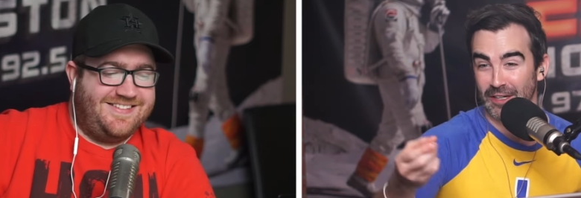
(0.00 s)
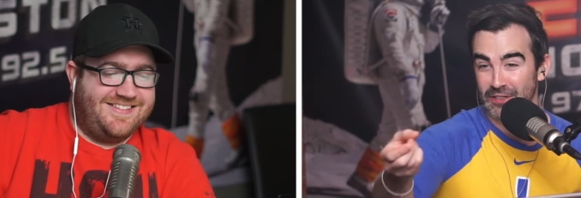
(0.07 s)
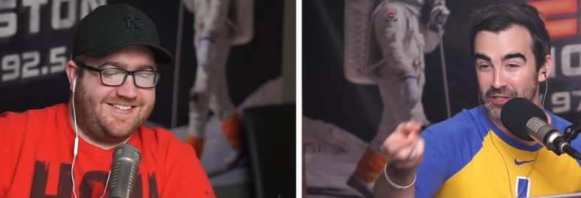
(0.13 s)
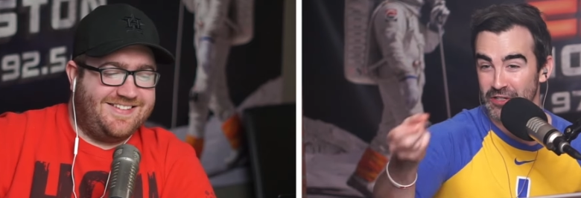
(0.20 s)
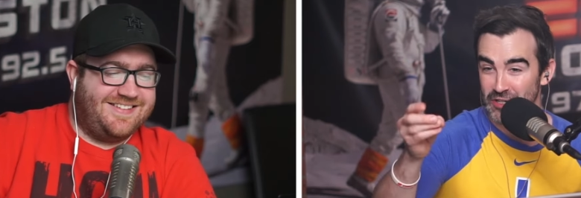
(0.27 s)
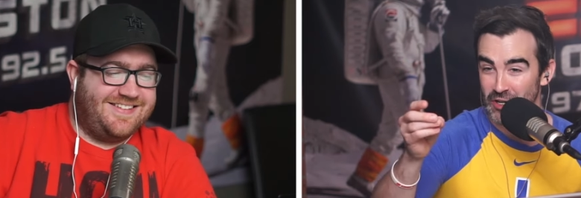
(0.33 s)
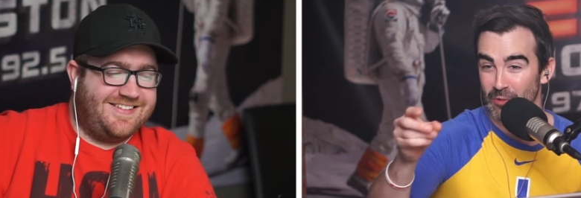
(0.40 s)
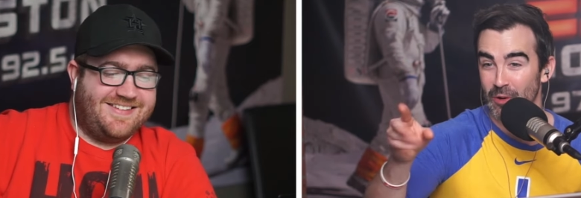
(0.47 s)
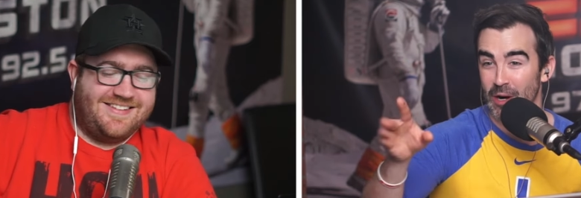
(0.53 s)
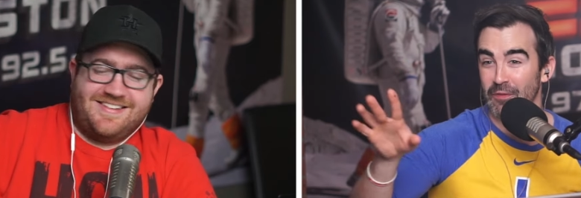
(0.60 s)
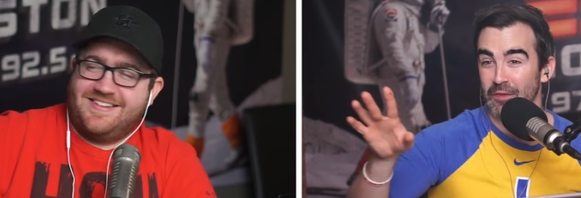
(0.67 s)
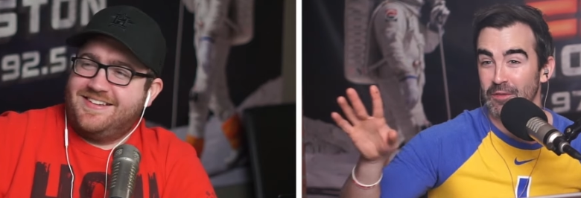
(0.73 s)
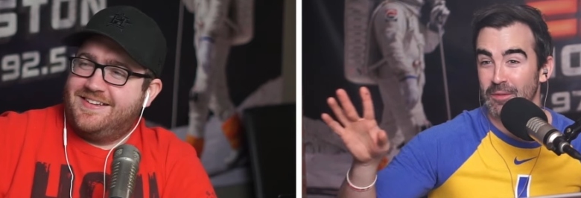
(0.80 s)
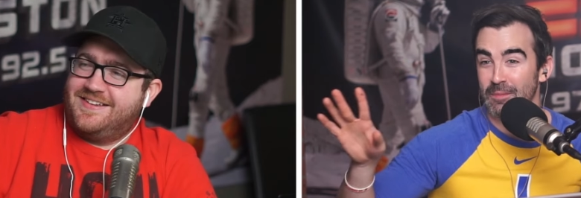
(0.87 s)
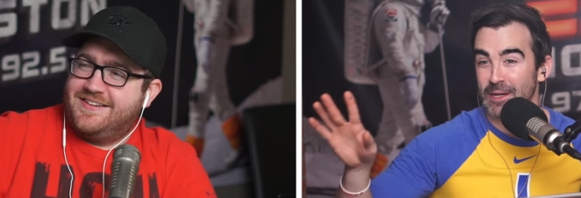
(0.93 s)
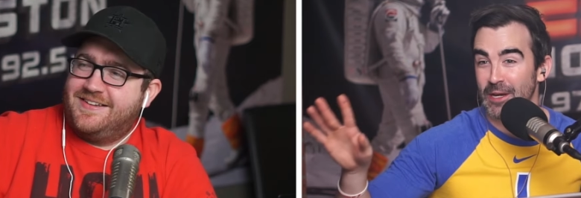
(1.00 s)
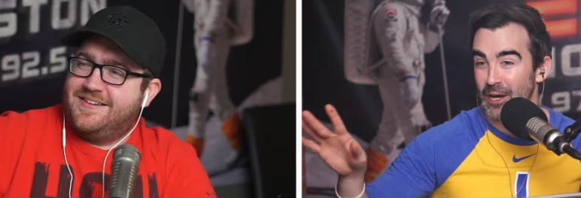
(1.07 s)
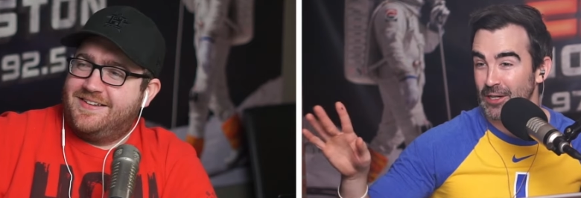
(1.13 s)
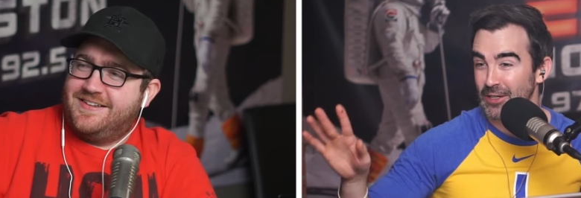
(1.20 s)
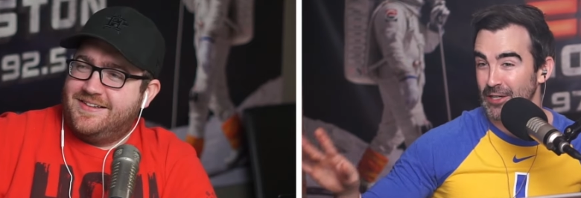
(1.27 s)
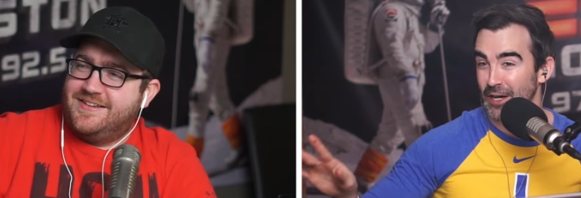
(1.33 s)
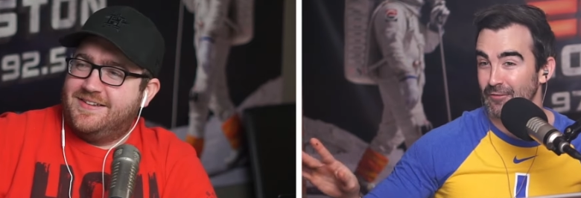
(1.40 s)
Speaker 1: Yeah, you don't it, want them to be
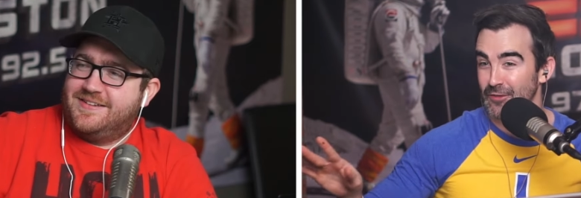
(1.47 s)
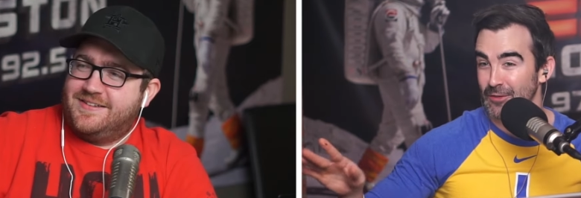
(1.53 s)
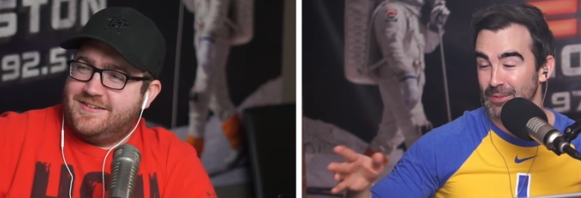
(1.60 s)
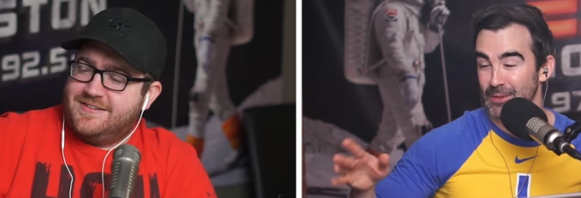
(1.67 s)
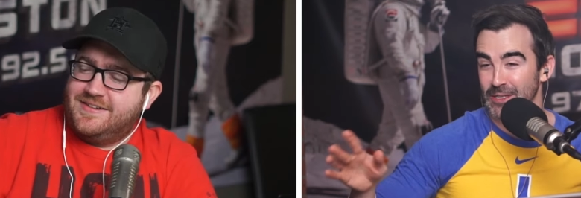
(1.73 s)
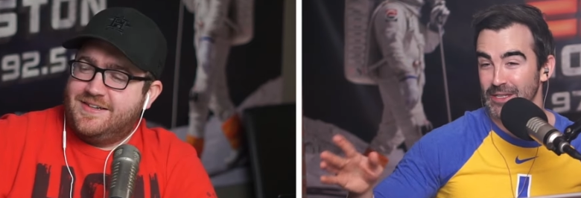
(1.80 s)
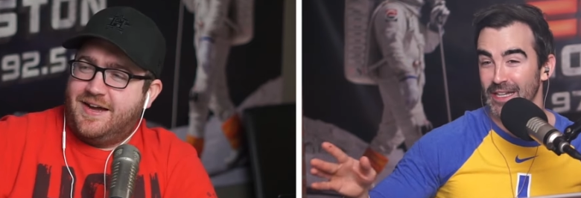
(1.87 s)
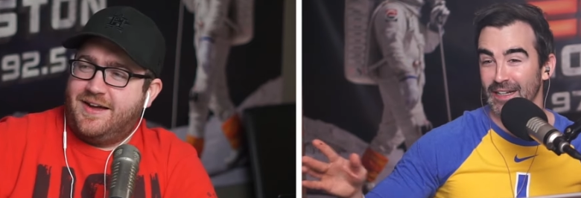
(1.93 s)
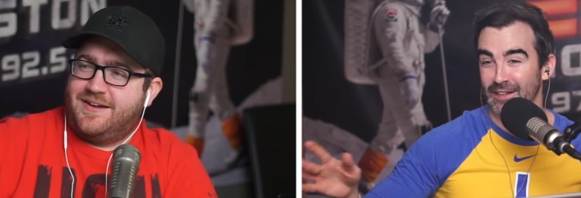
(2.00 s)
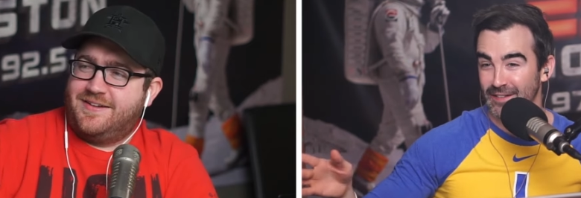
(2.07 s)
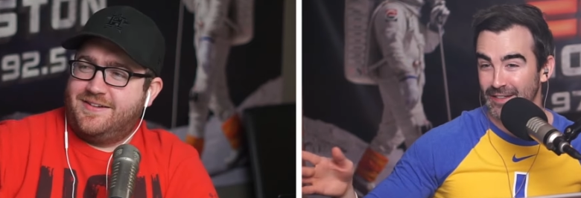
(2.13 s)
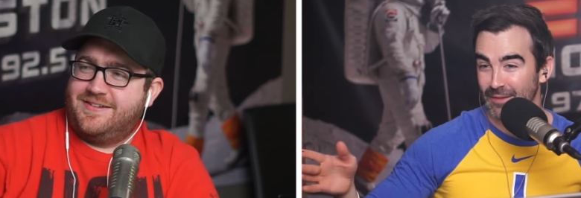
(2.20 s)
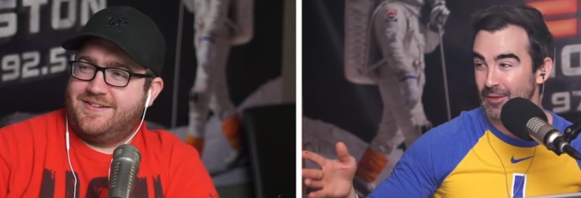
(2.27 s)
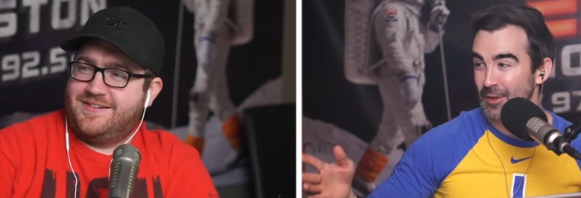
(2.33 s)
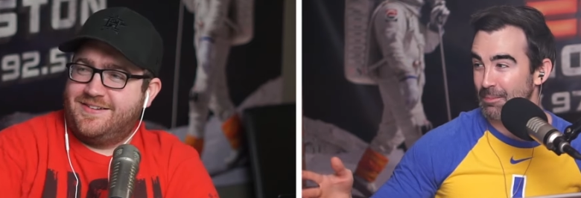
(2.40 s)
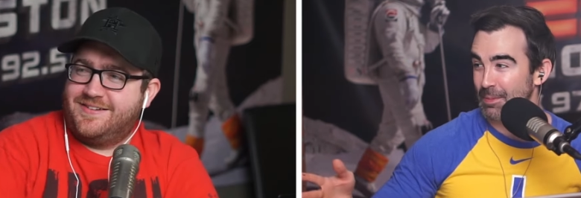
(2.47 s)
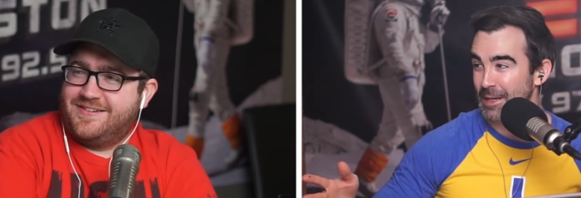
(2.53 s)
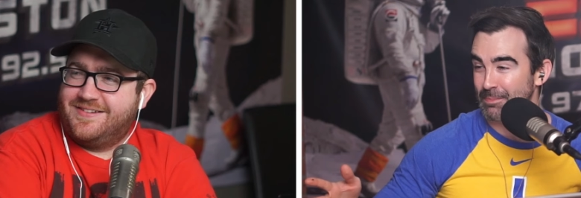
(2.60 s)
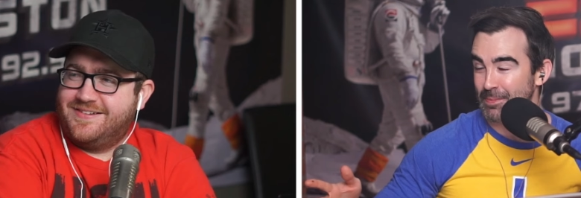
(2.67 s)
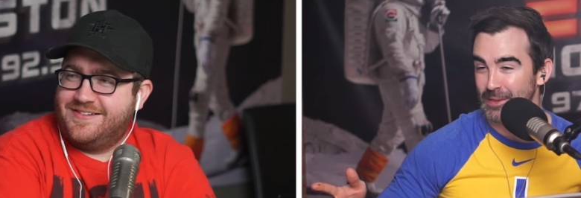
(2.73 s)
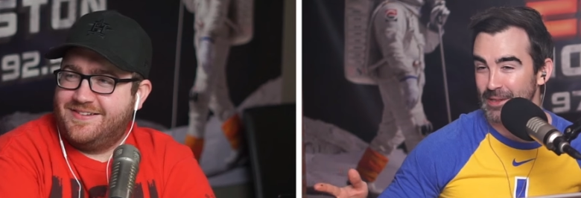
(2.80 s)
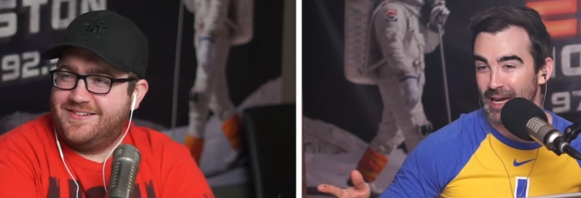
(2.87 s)
uncomfortable yeah. like some of the
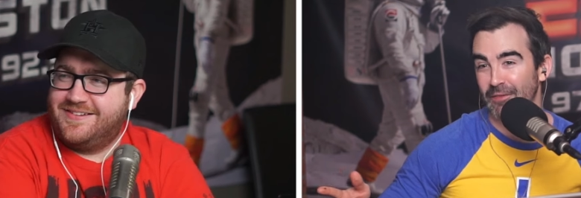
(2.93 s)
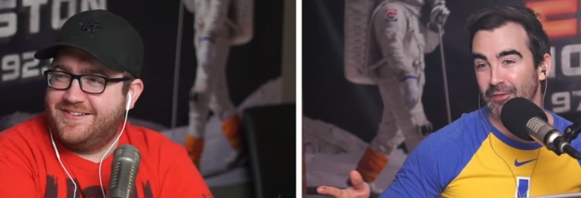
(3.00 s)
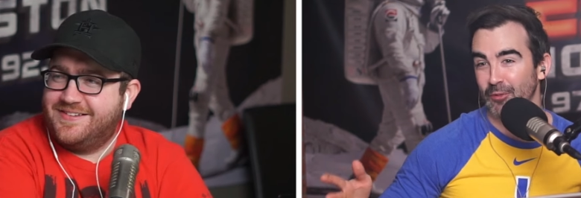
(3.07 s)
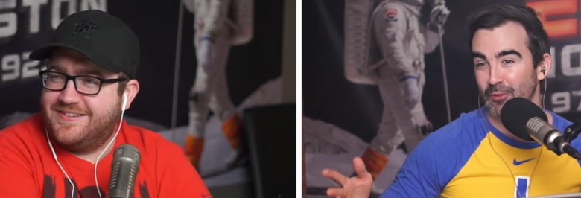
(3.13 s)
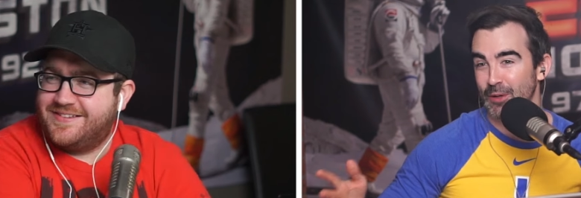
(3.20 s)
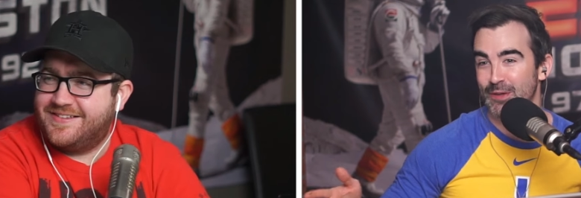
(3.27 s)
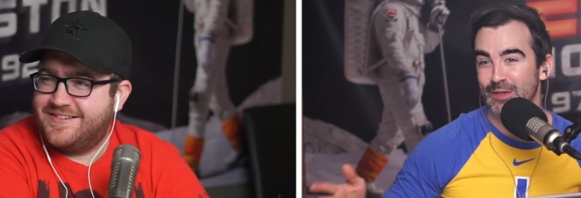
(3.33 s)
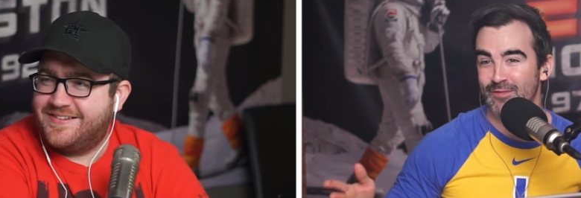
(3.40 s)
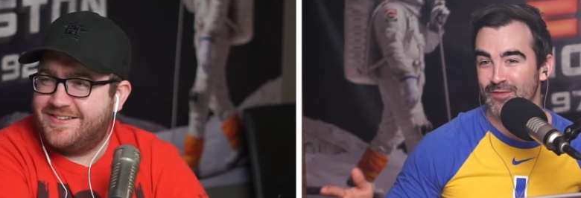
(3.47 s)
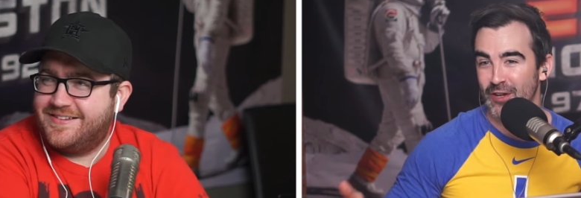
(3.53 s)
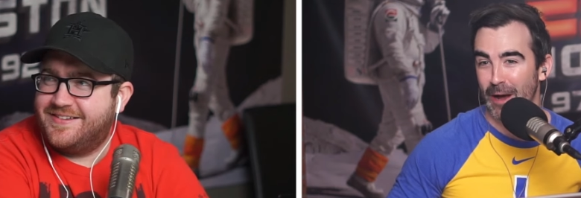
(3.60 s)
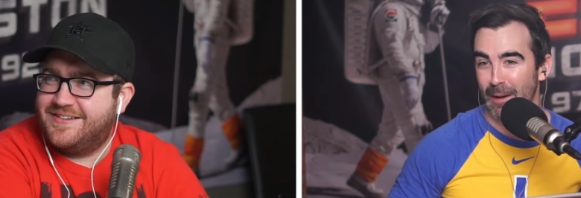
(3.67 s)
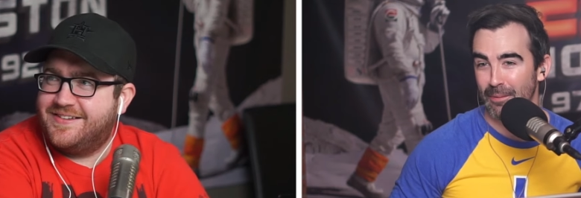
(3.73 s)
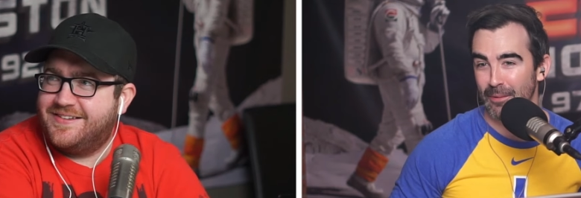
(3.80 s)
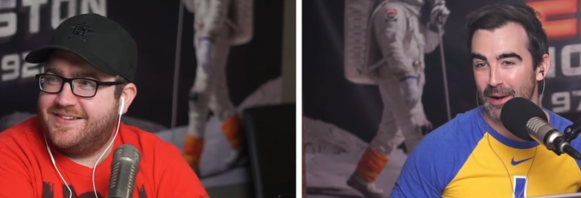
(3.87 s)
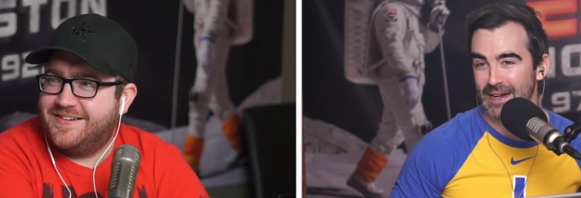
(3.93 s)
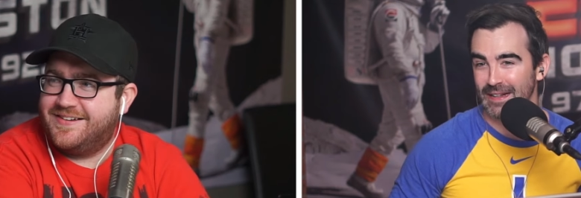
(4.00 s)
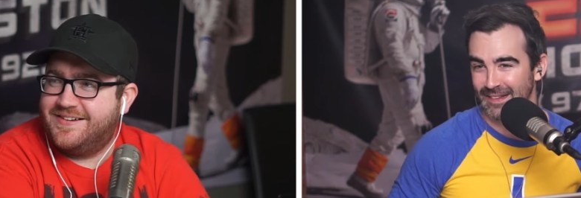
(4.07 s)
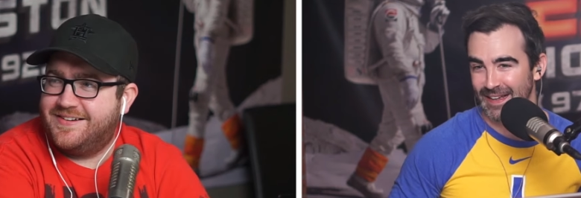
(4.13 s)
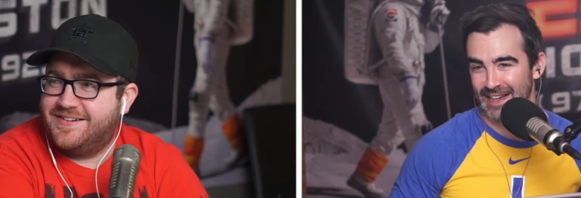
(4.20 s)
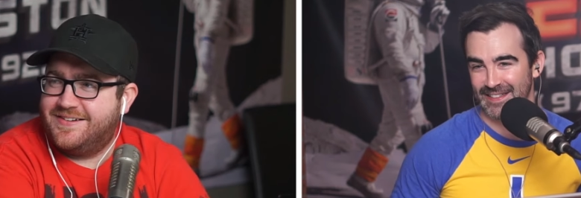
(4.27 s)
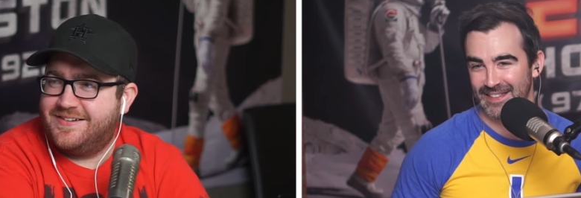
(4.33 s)
people at the roast of Tom Brady
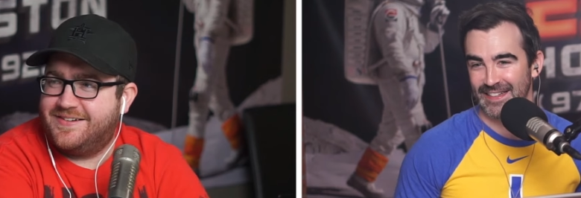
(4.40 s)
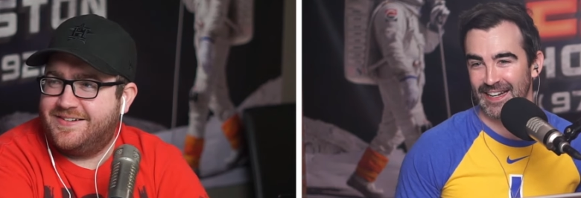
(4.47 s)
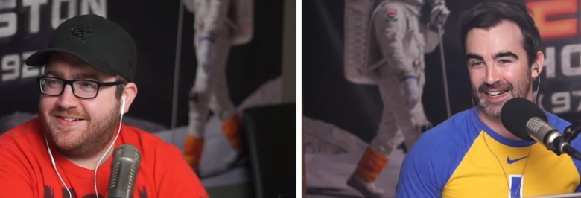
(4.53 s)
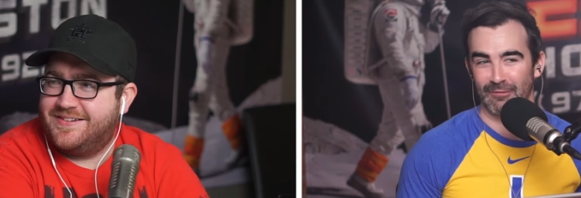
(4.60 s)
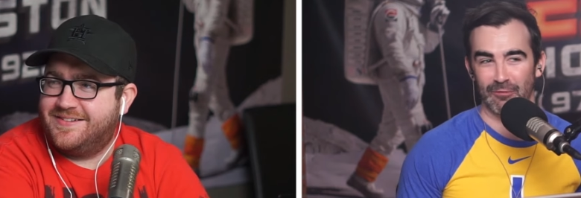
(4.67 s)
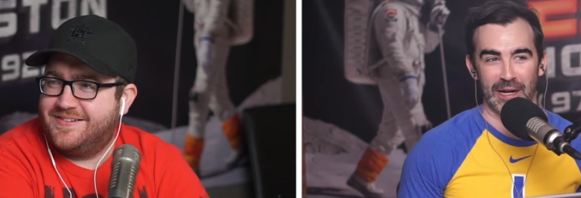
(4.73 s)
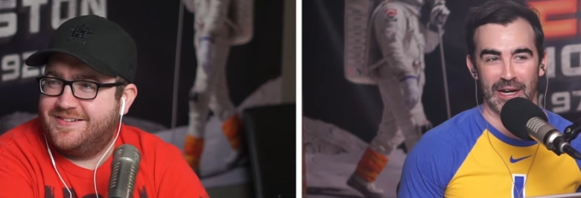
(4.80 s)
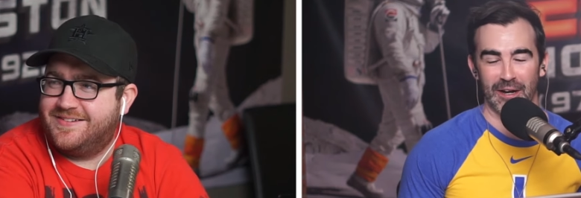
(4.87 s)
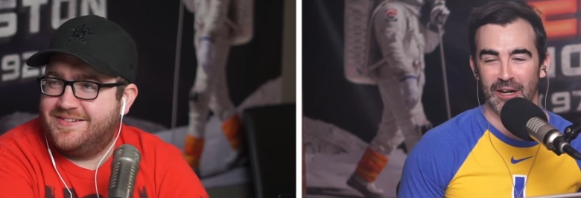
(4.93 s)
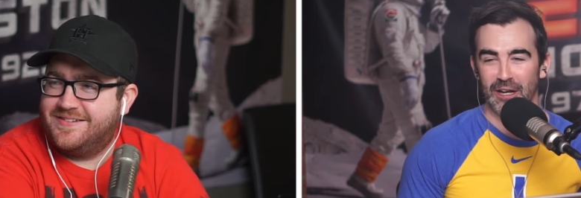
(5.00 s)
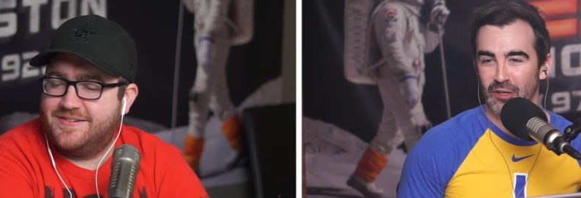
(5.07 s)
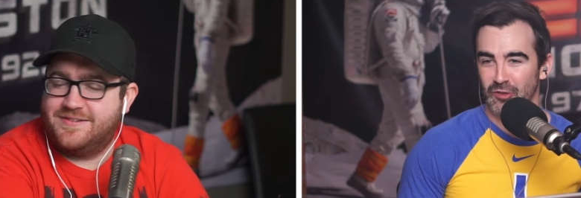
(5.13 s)
last night, where